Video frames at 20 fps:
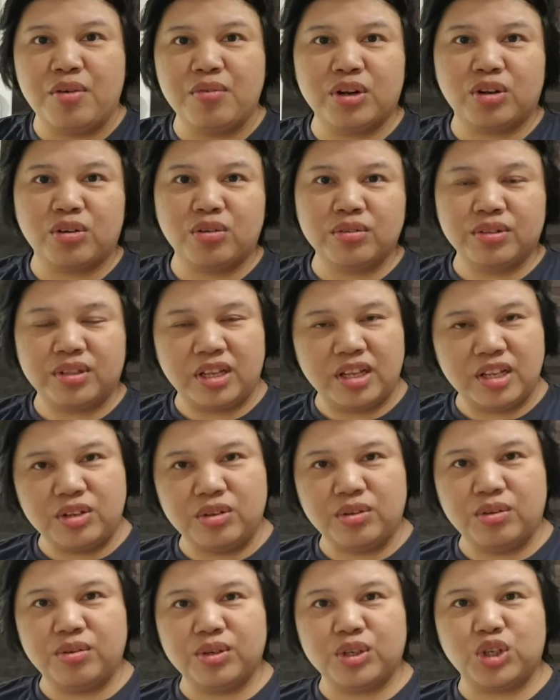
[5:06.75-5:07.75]
will
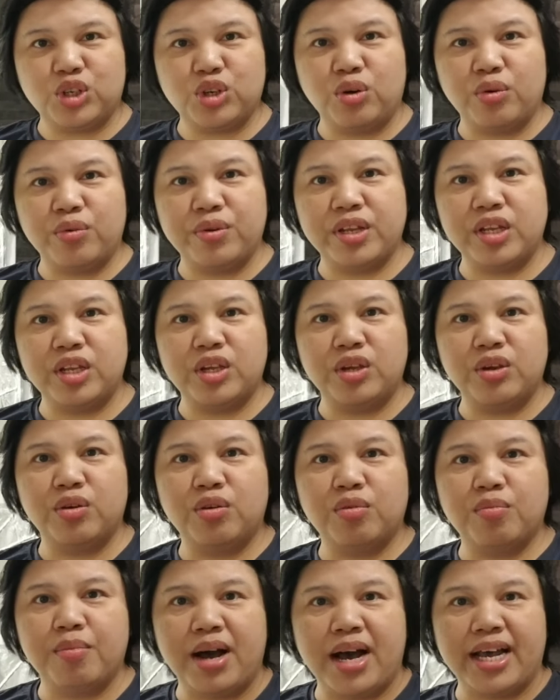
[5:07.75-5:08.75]
continue showing you
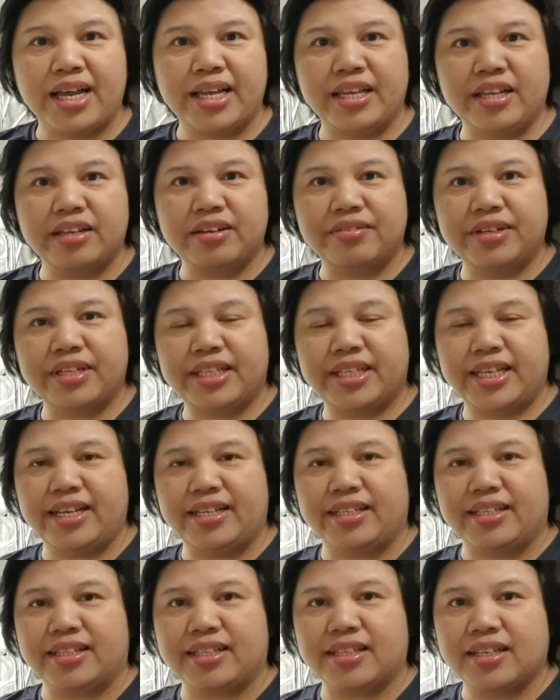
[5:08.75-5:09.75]
my
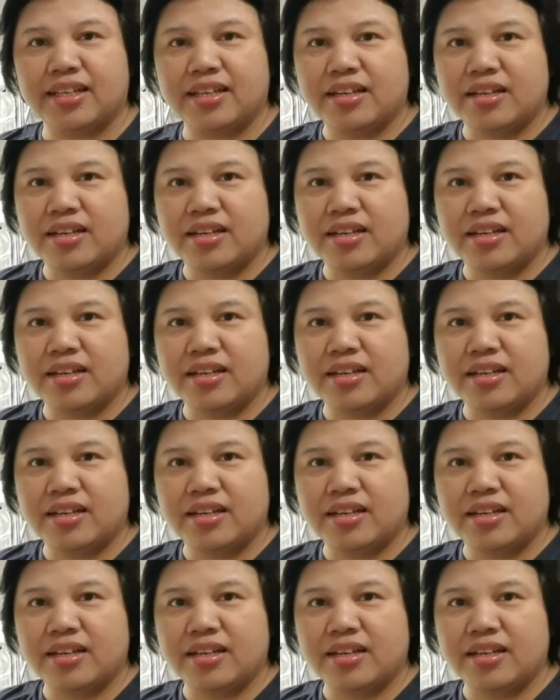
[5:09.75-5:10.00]
ingredients.